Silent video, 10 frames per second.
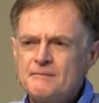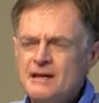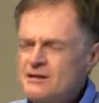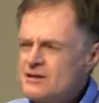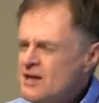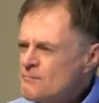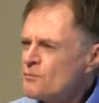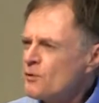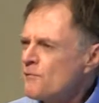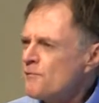in some
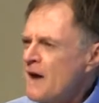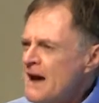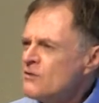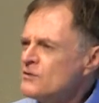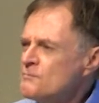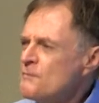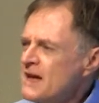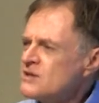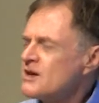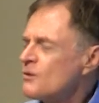profound,
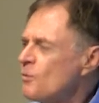basic